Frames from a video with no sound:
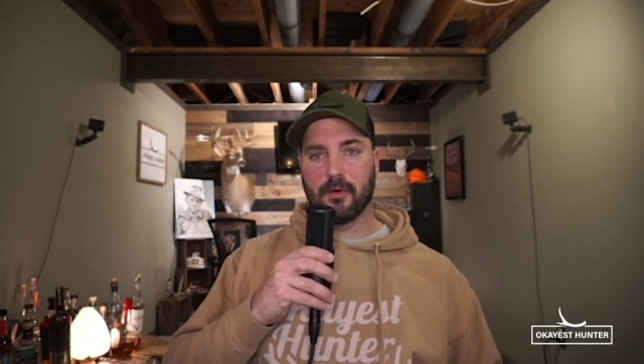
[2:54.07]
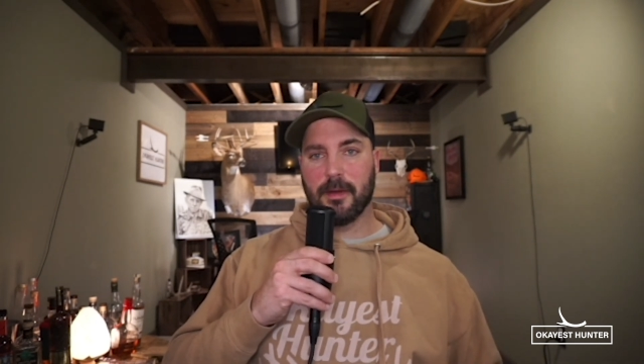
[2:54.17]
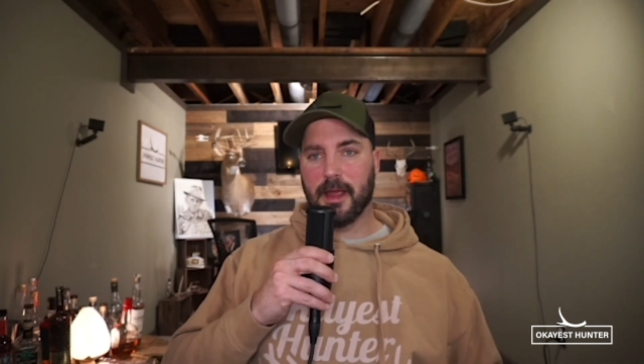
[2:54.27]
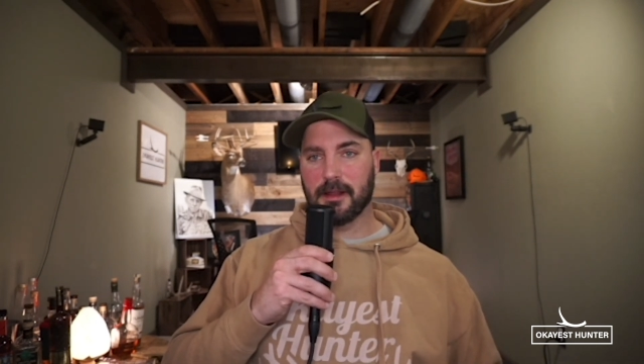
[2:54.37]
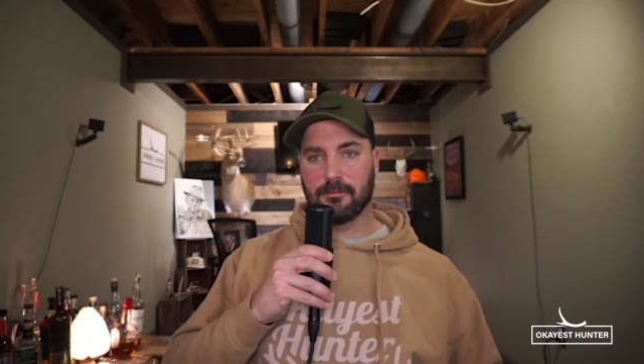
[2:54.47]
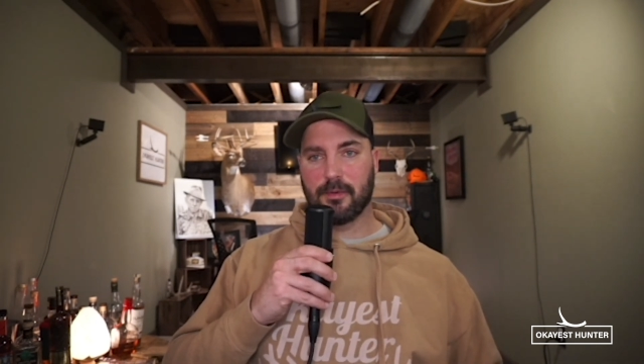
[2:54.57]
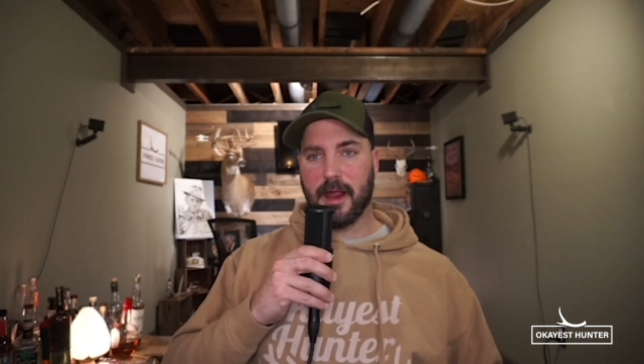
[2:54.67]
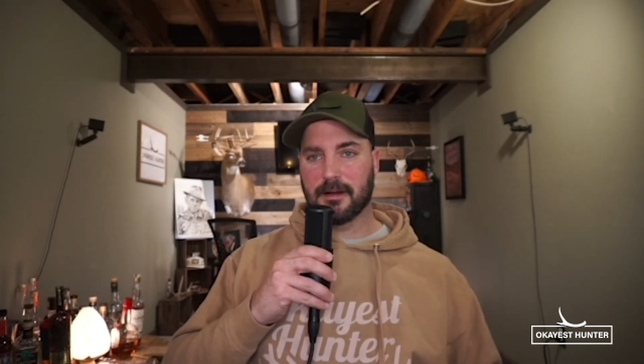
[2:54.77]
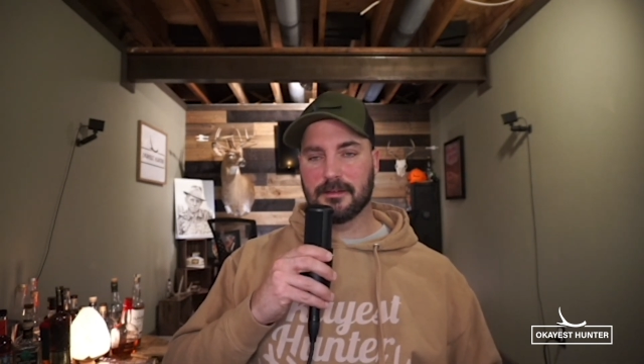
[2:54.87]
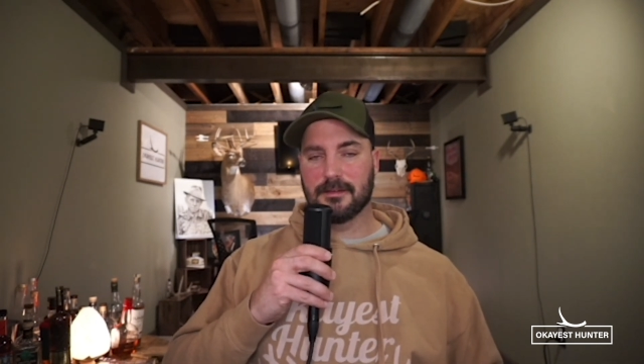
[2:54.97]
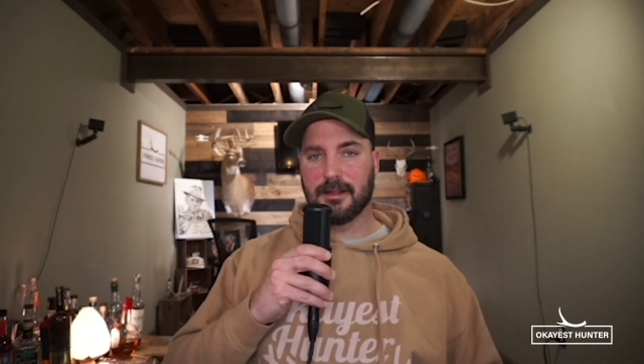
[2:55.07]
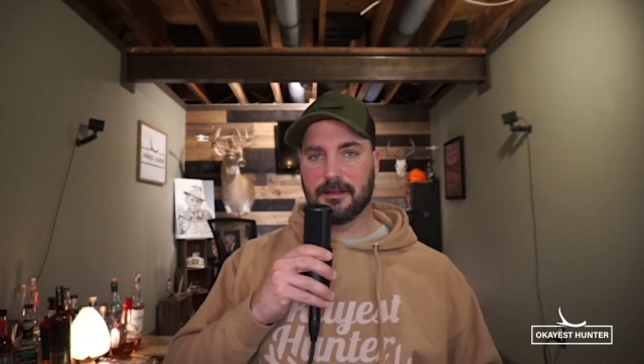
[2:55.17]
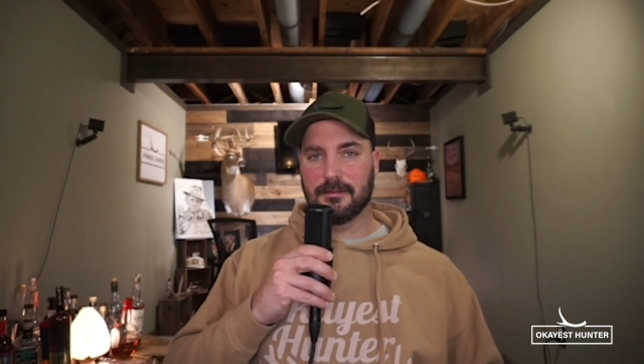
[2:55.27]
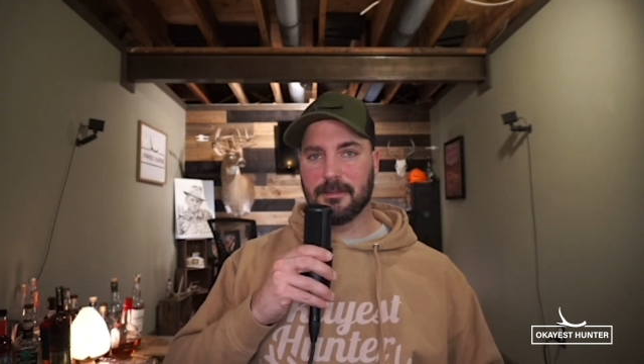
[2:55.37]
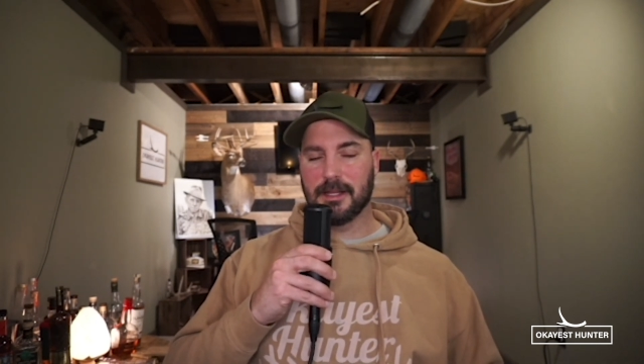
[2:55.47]
back and practicing
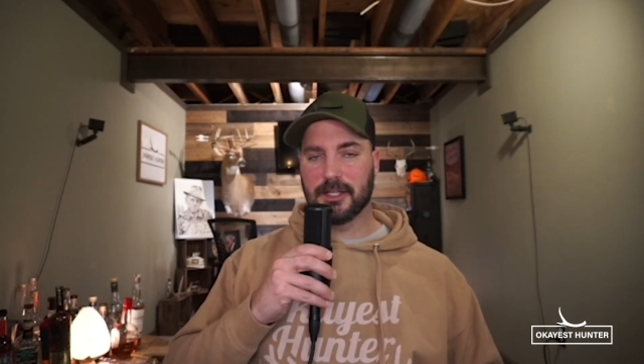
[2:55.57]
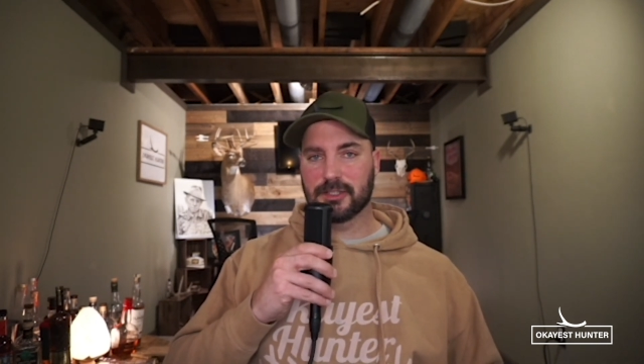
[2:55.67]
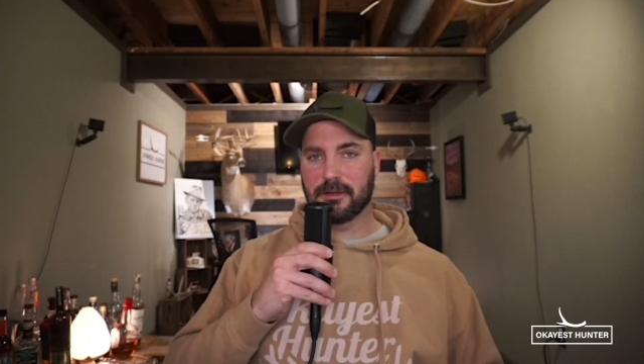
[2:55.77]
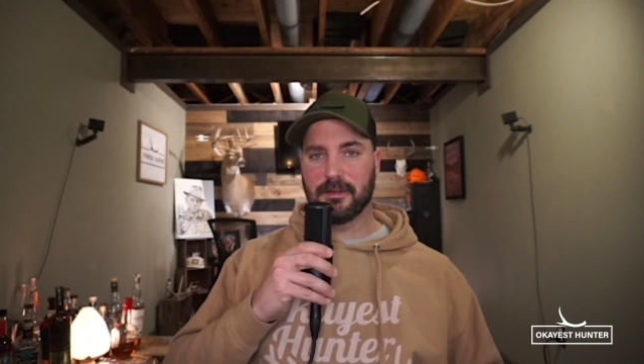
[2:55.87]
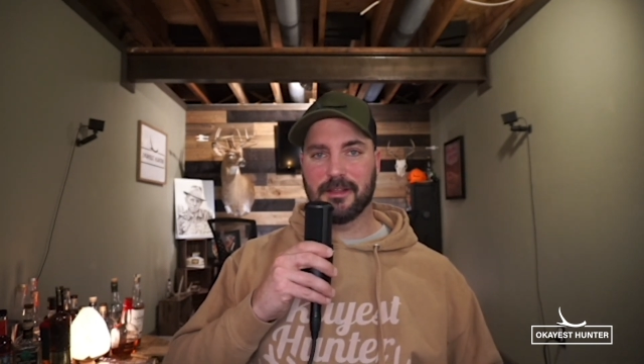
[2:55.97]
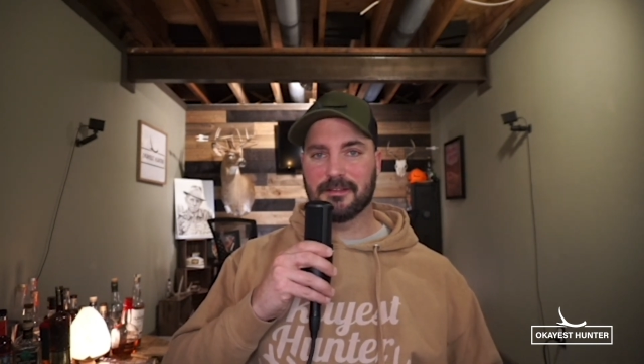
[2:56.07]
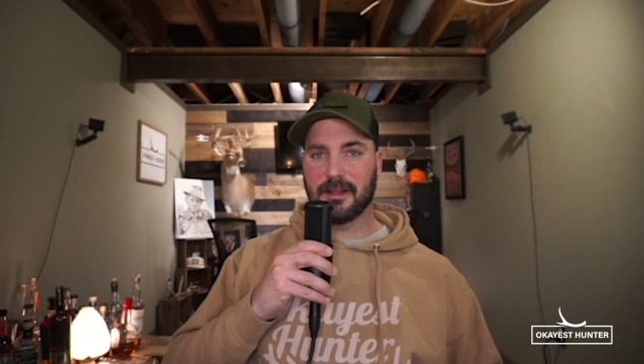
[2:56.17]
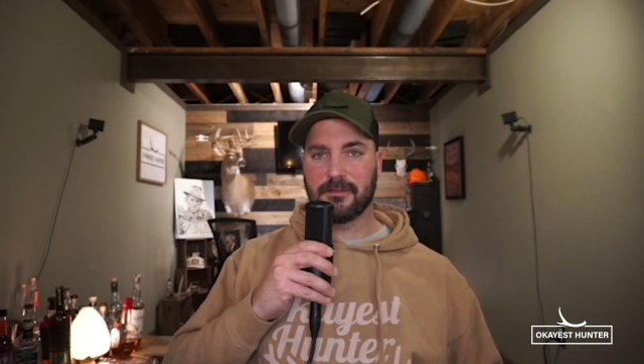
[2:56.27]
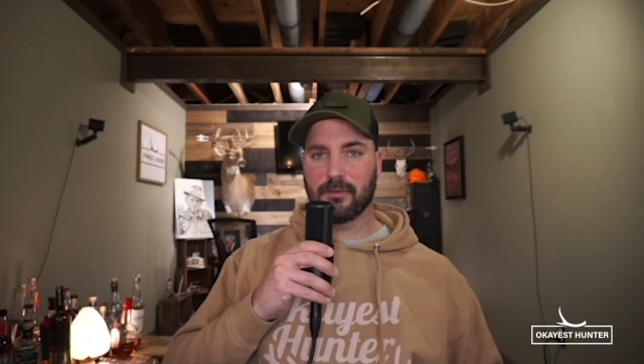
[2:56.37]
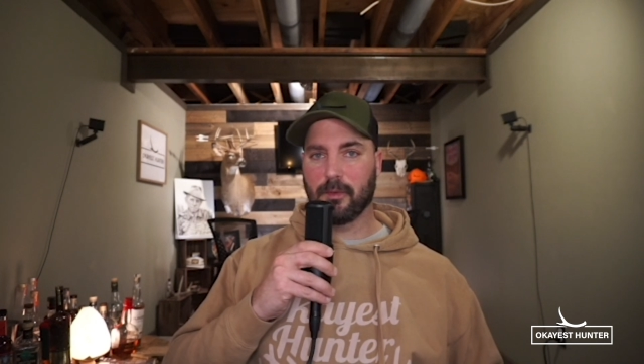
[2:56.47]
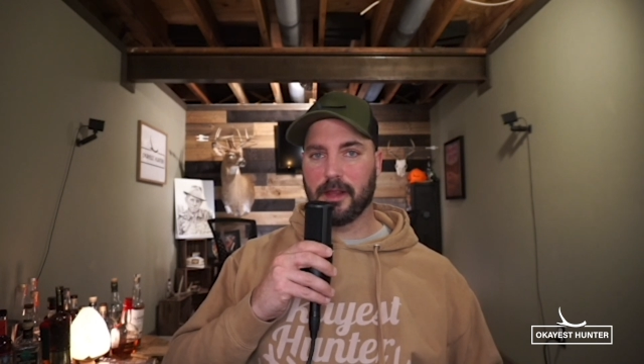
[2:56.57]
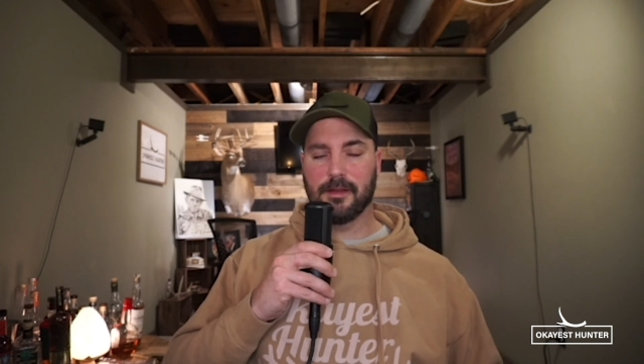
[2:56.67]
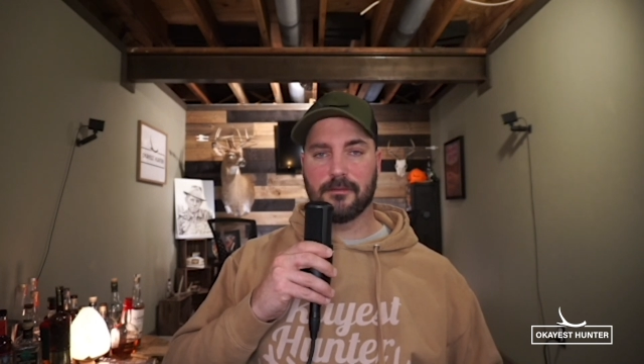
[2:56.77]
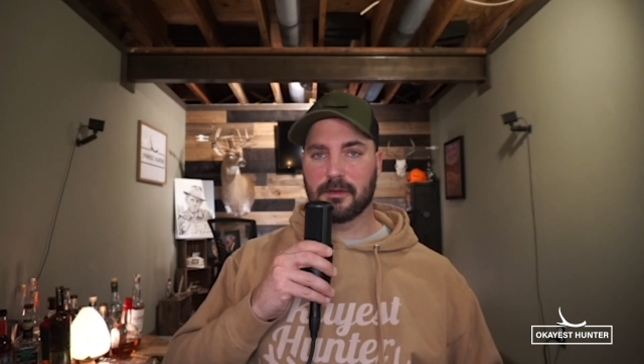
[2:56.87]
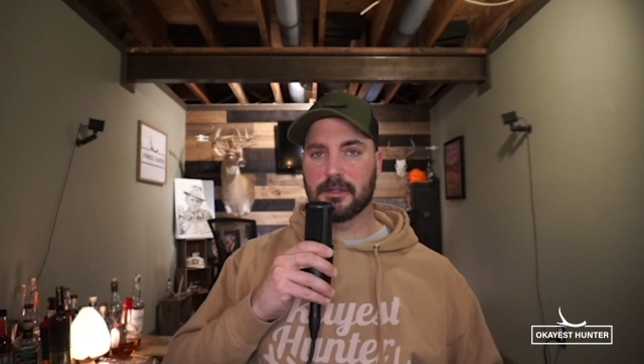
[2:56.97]
and making sure everything's out of your way and
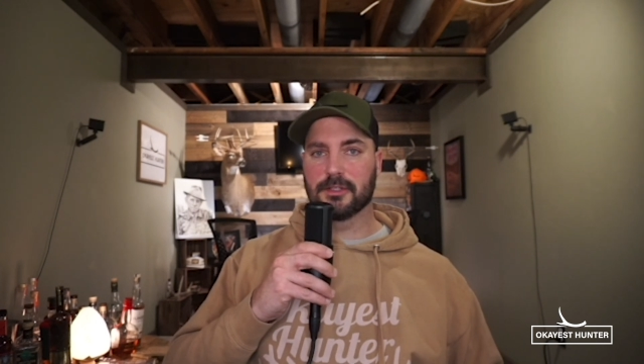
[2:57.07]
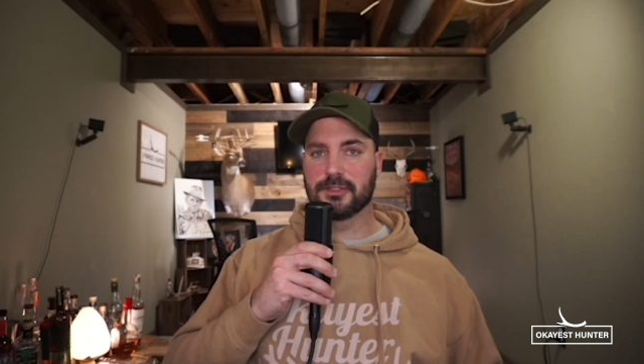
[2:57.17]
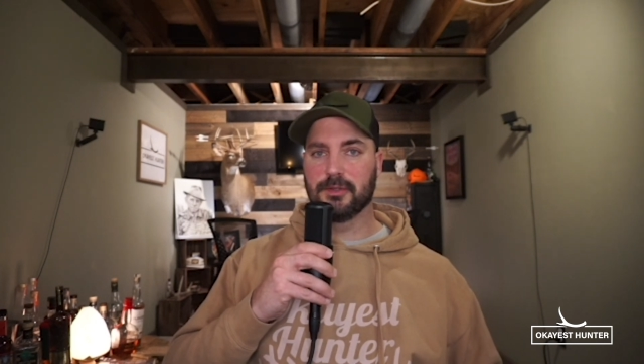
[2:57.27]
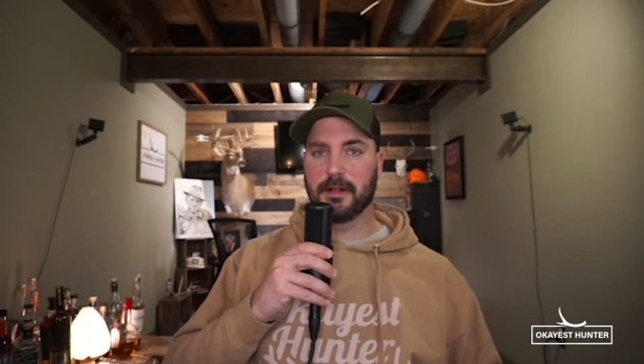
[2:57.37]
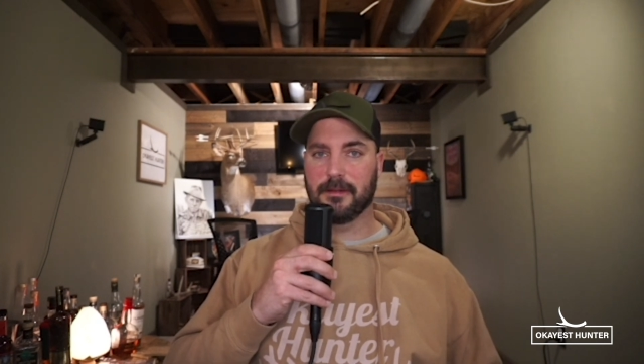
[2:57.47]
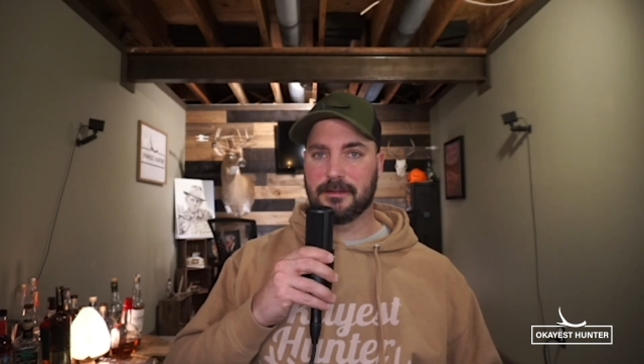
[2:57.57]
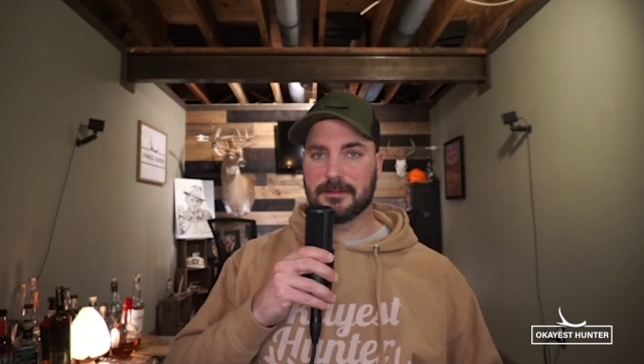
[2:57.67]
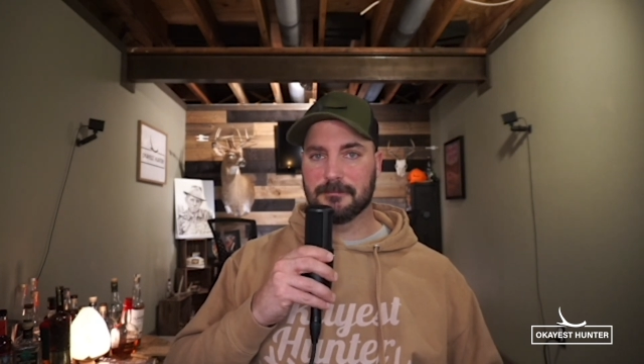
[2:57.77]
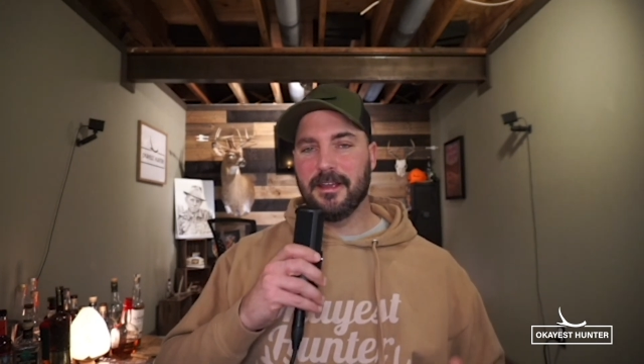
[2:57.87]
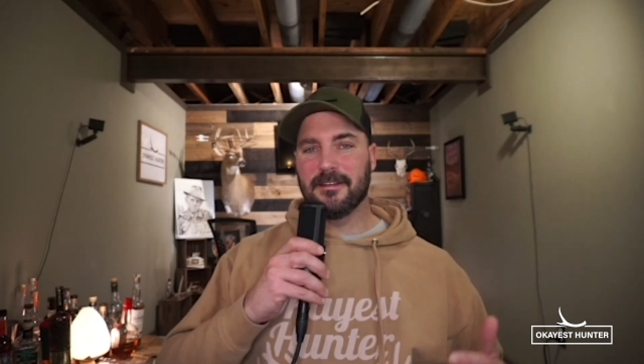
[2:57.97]
you have clear shooting lanes.